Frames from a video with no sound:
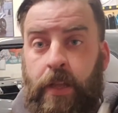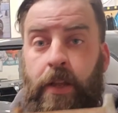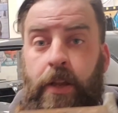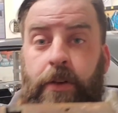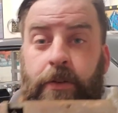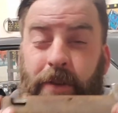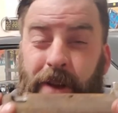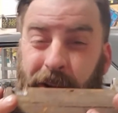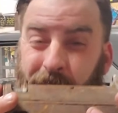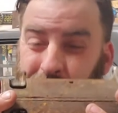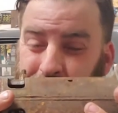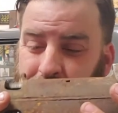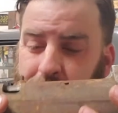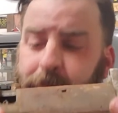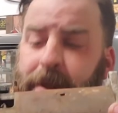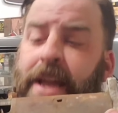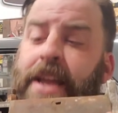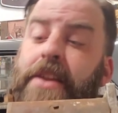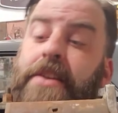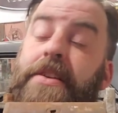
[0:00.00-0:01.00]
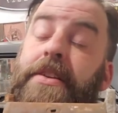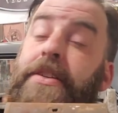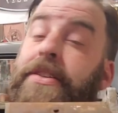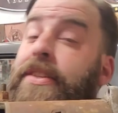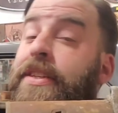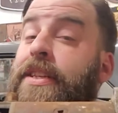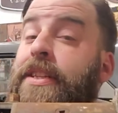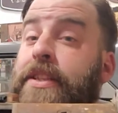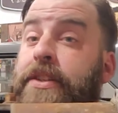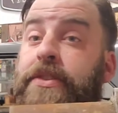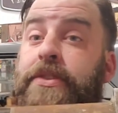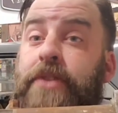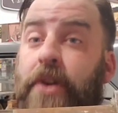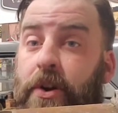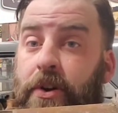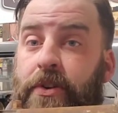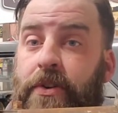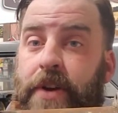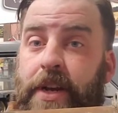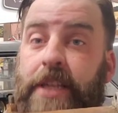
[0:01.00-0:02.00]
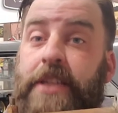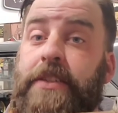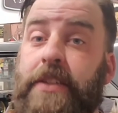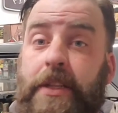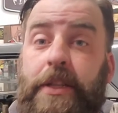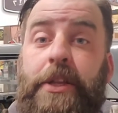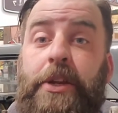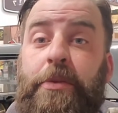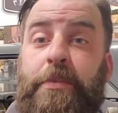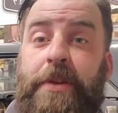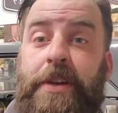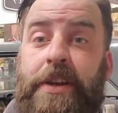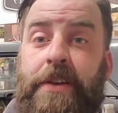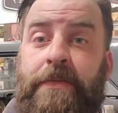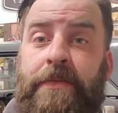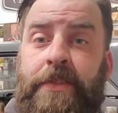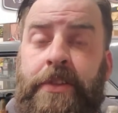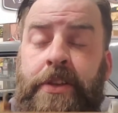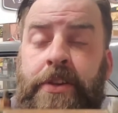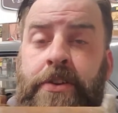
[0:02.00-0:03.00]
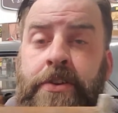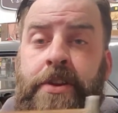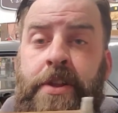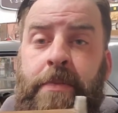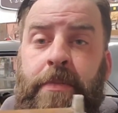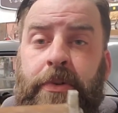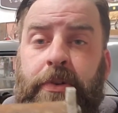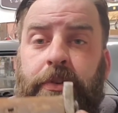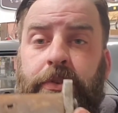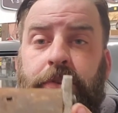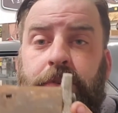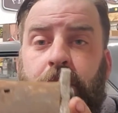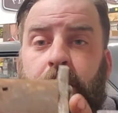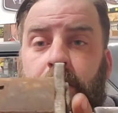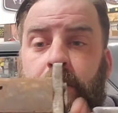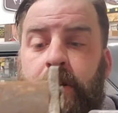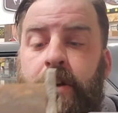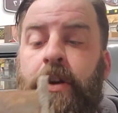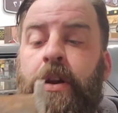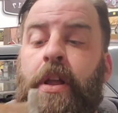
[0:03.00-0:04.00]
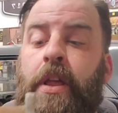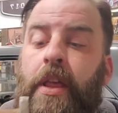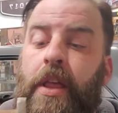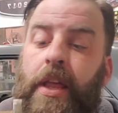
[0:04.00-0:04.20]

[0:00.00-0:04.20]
Right off the bat, you can see this starter is a little bit different than your typical starter.